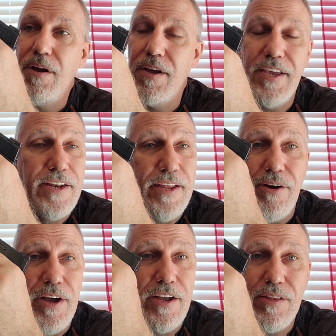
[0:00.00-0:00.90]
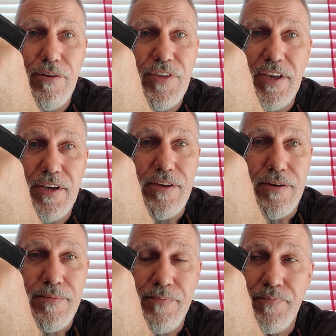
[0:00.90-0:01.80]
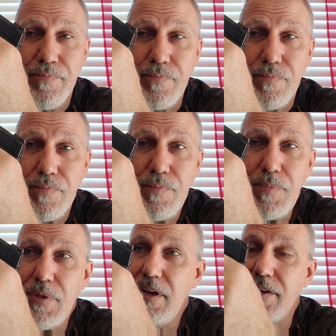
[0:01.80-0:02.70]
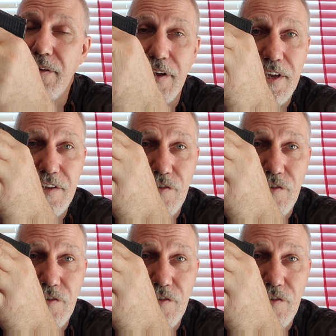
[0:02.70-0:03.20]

Again, now I love the handgun. Again,